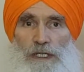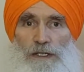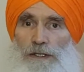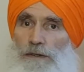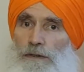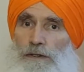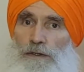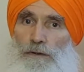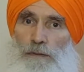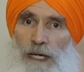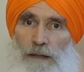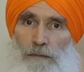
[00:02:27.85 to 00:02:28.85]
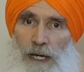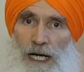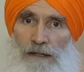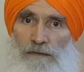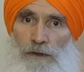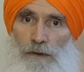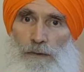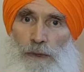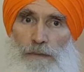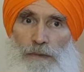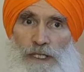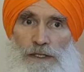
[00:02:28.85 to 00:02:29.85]
choose to remain mindful,
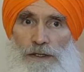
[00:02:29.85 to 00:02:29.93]
when we